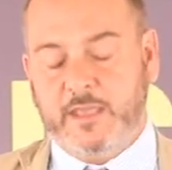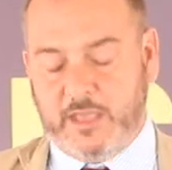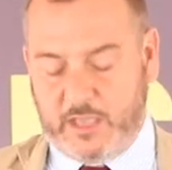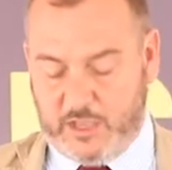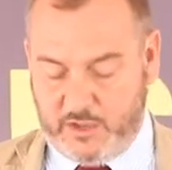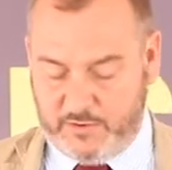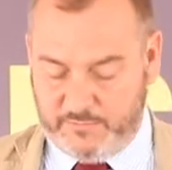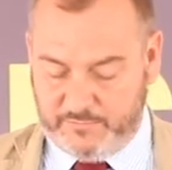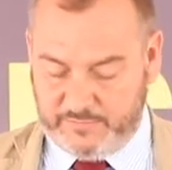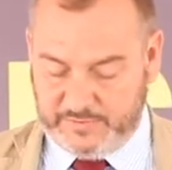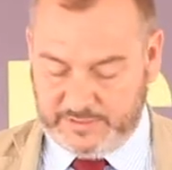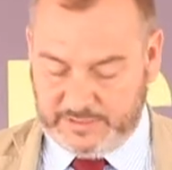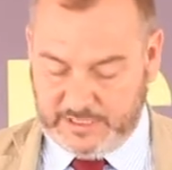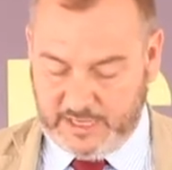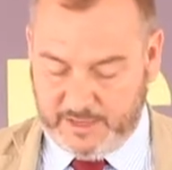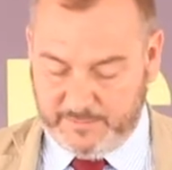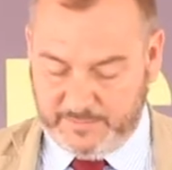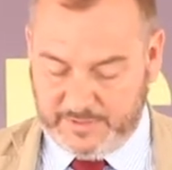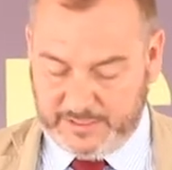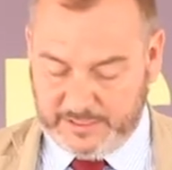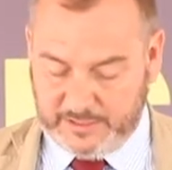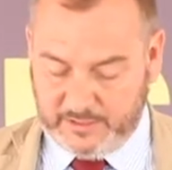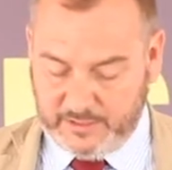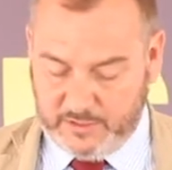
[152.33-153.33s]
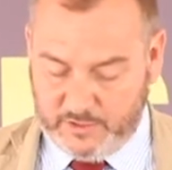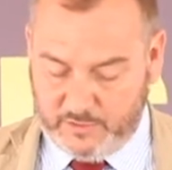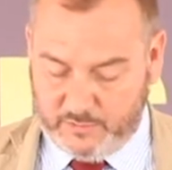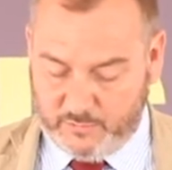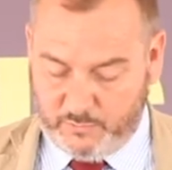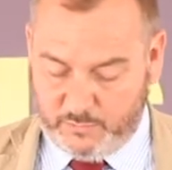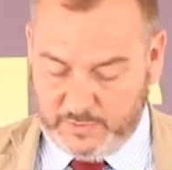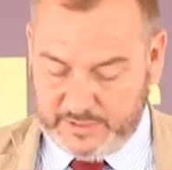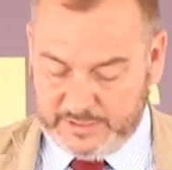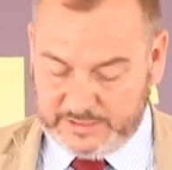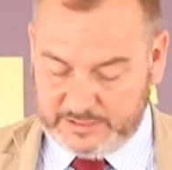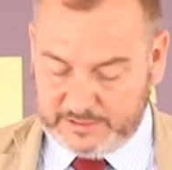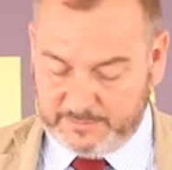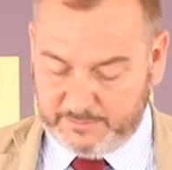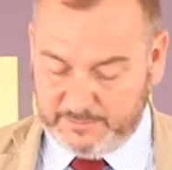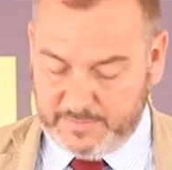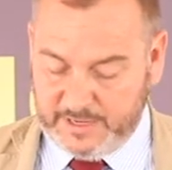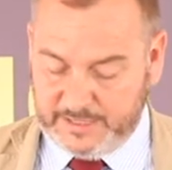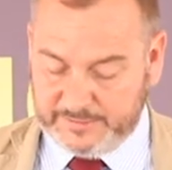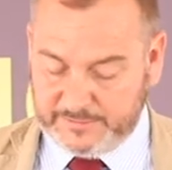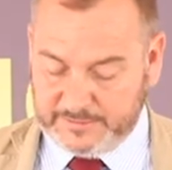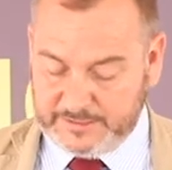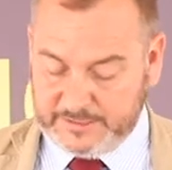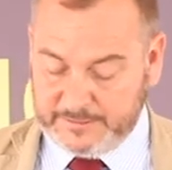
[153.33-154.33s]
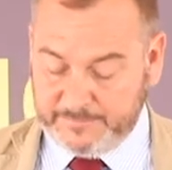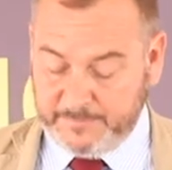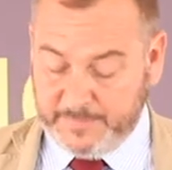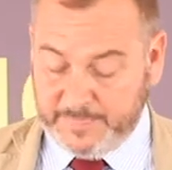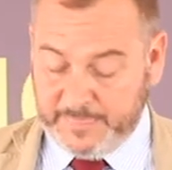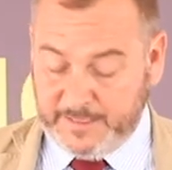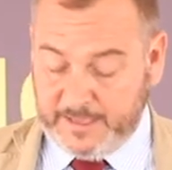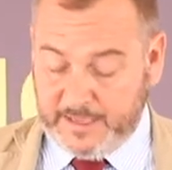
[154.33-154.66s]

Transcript: over the coming weeks and months.